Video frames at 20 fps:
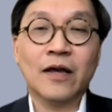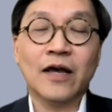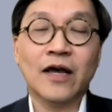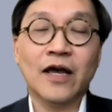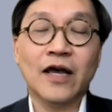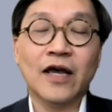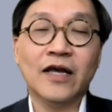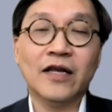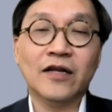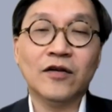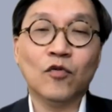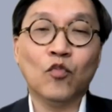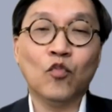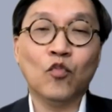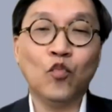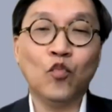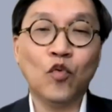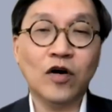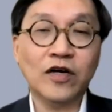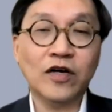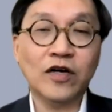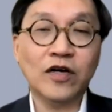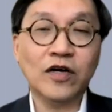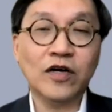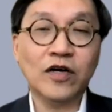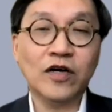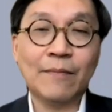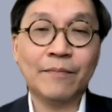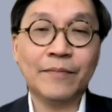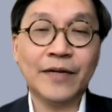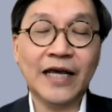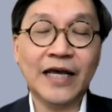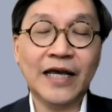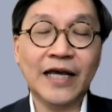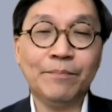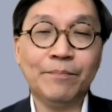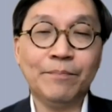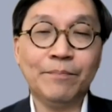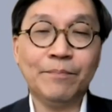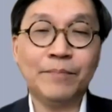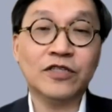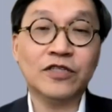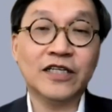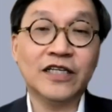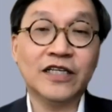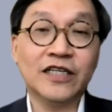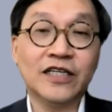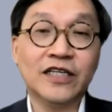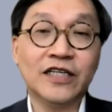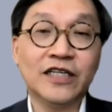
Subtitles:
And what is being built